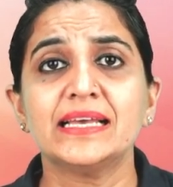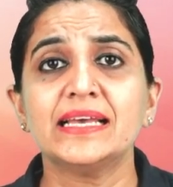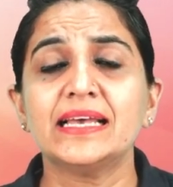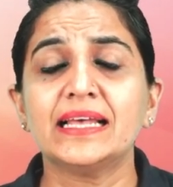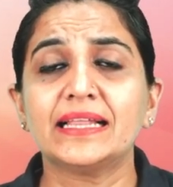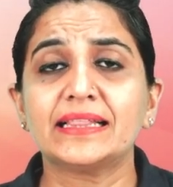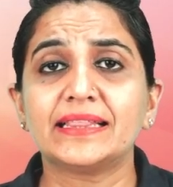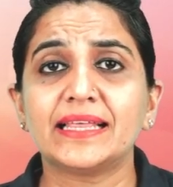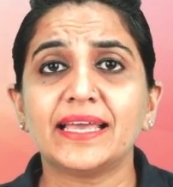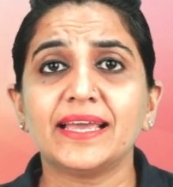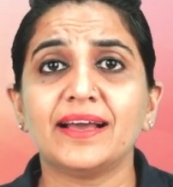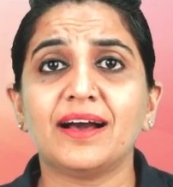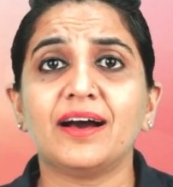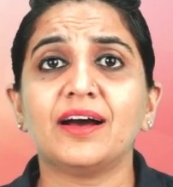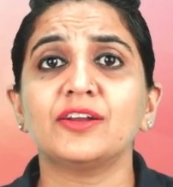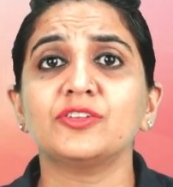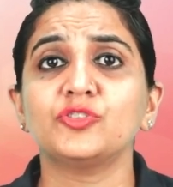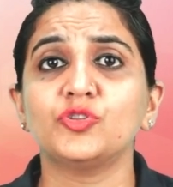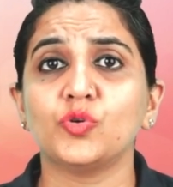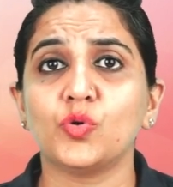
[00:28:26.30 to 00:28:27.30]
They are
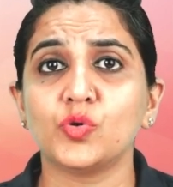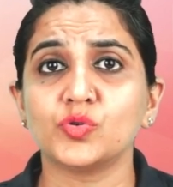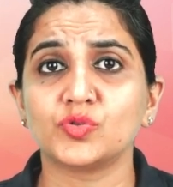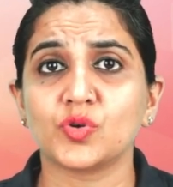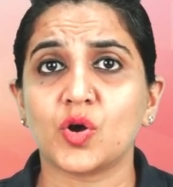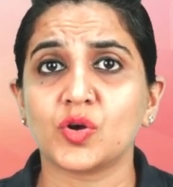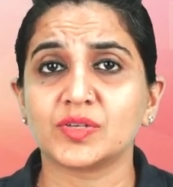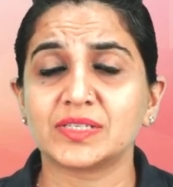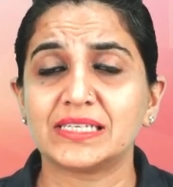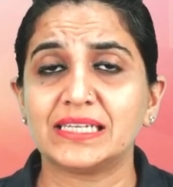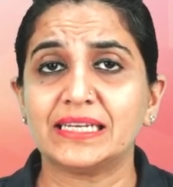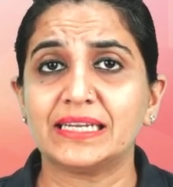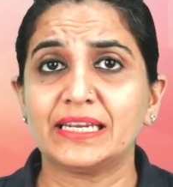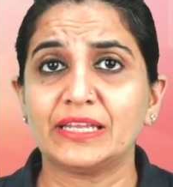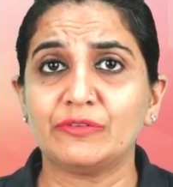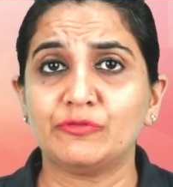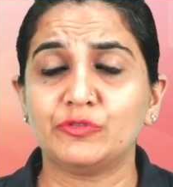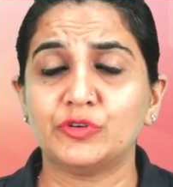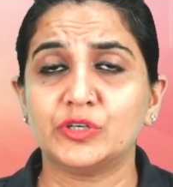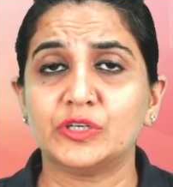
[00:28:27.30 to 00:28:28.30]
those auxiliary
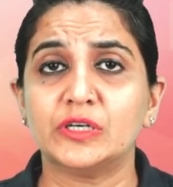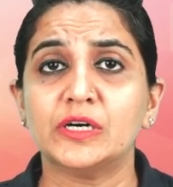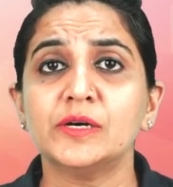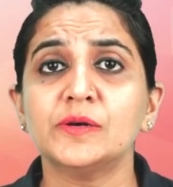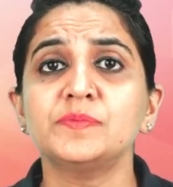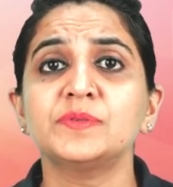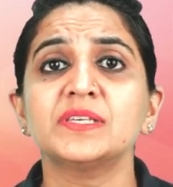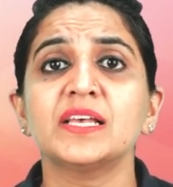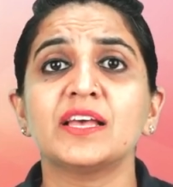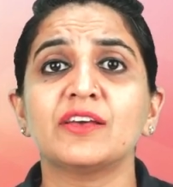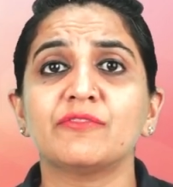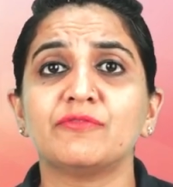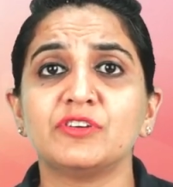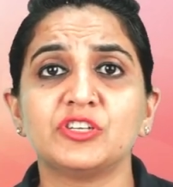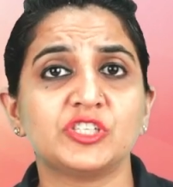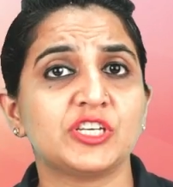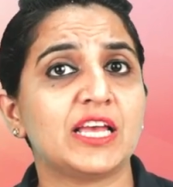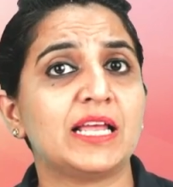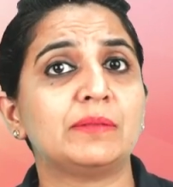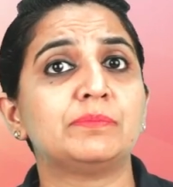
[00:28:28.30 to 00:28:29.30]
verbs which
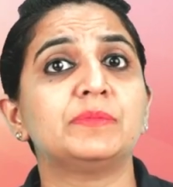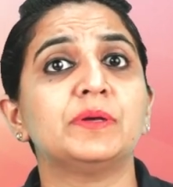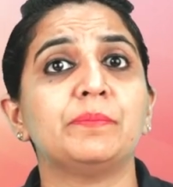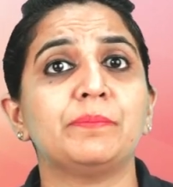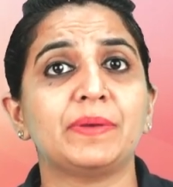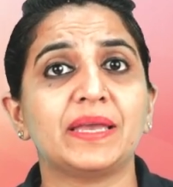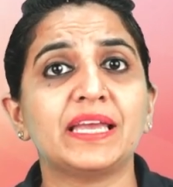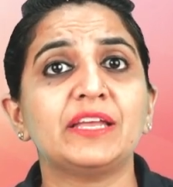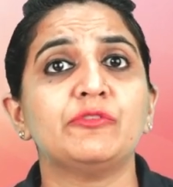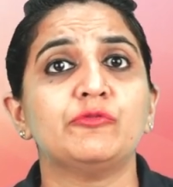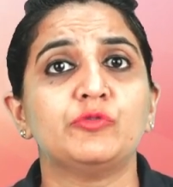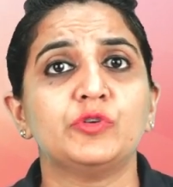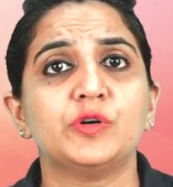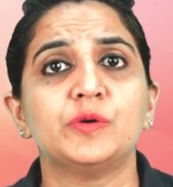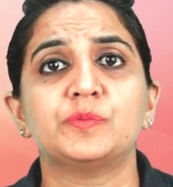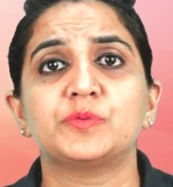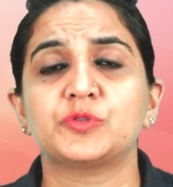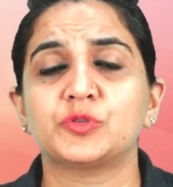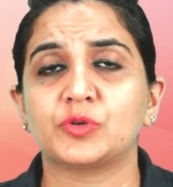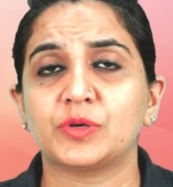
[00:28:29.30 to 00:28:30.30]
help the main
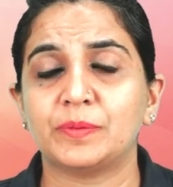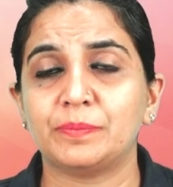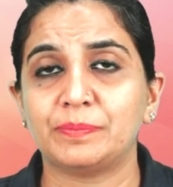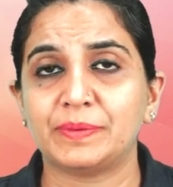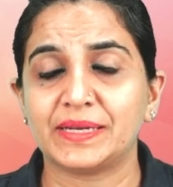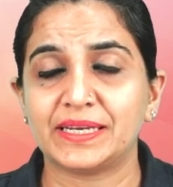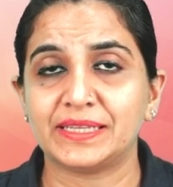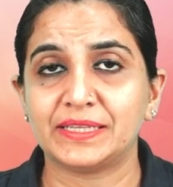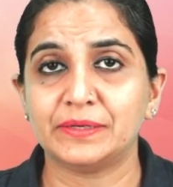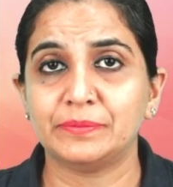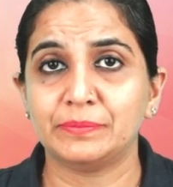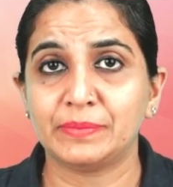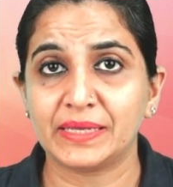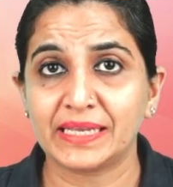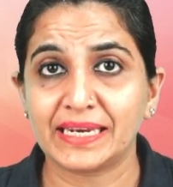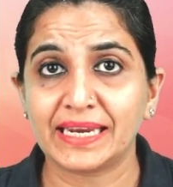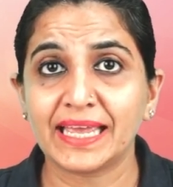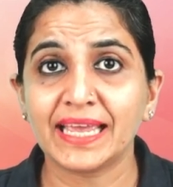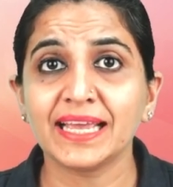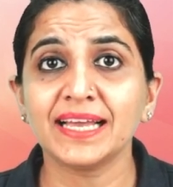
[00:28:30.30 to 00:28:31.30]
verbs to complete the
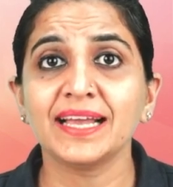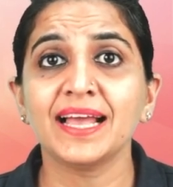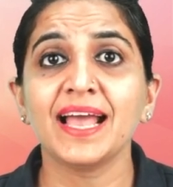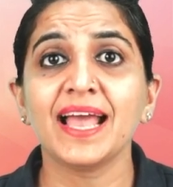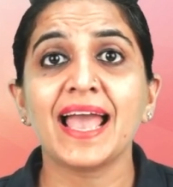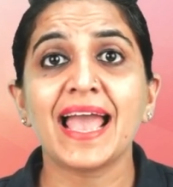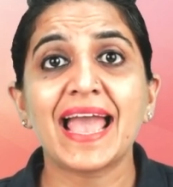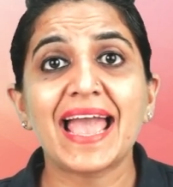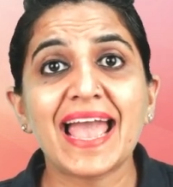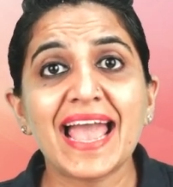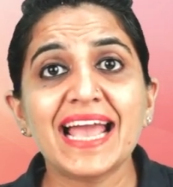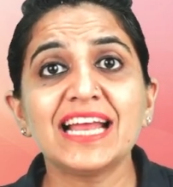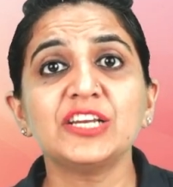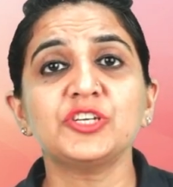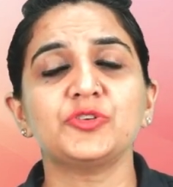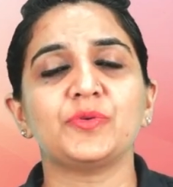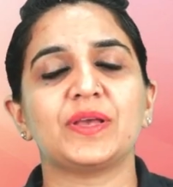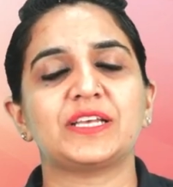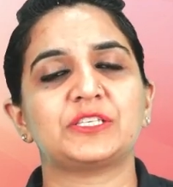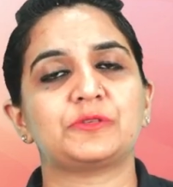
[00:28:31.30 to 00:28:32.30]
meaning and
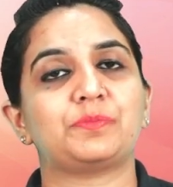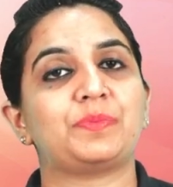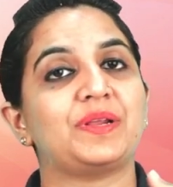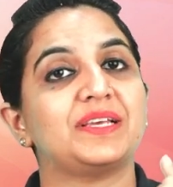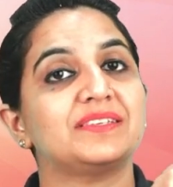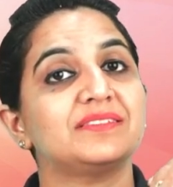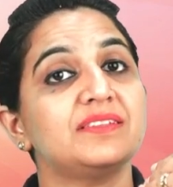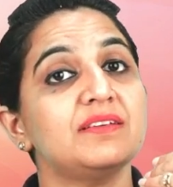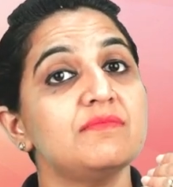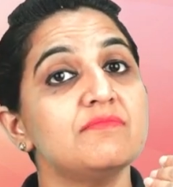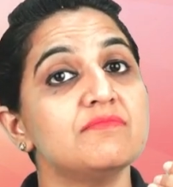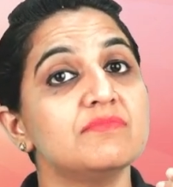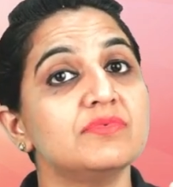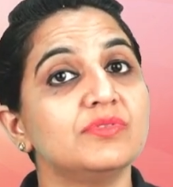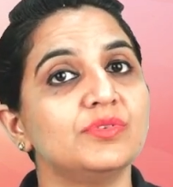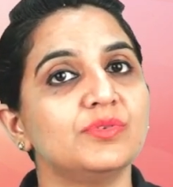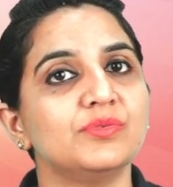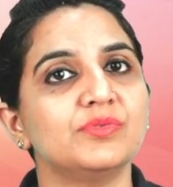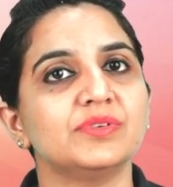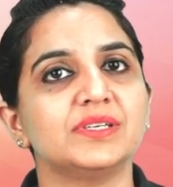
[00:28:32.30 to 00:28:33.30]
to express the
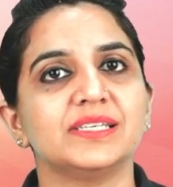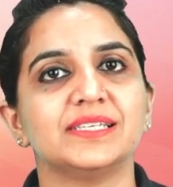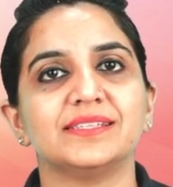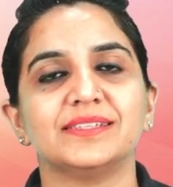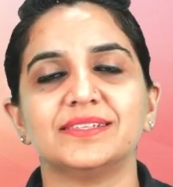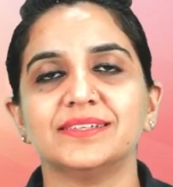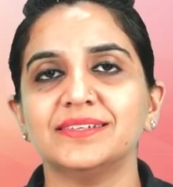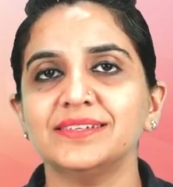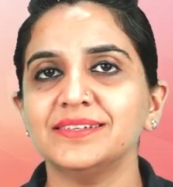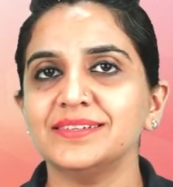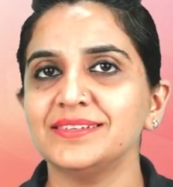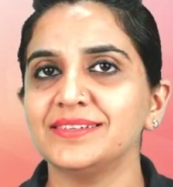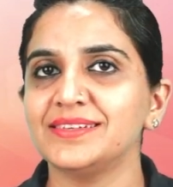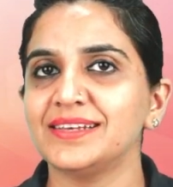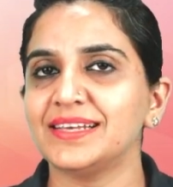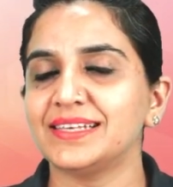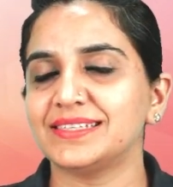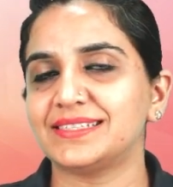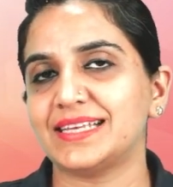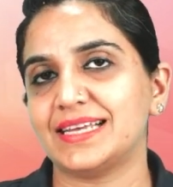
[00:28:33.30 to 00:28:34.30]
mood in the
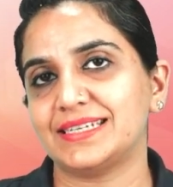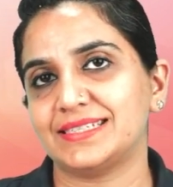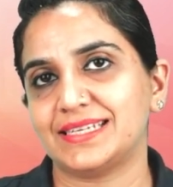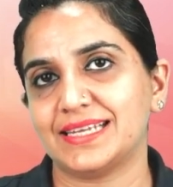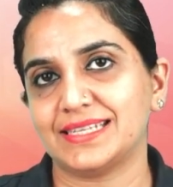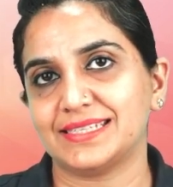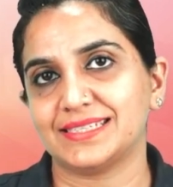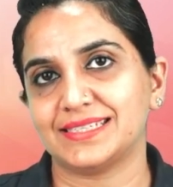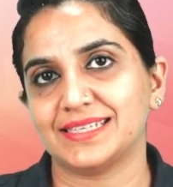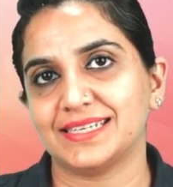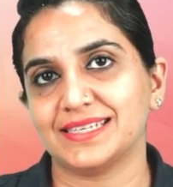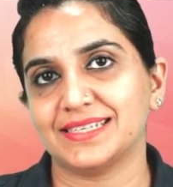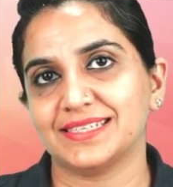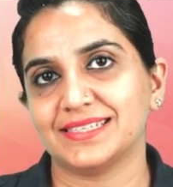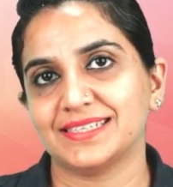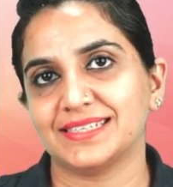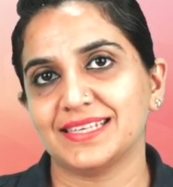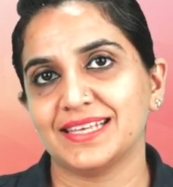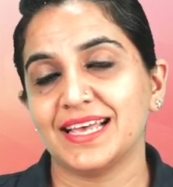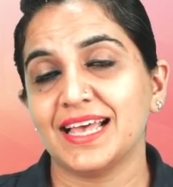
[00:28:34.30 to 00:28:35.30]
sentences.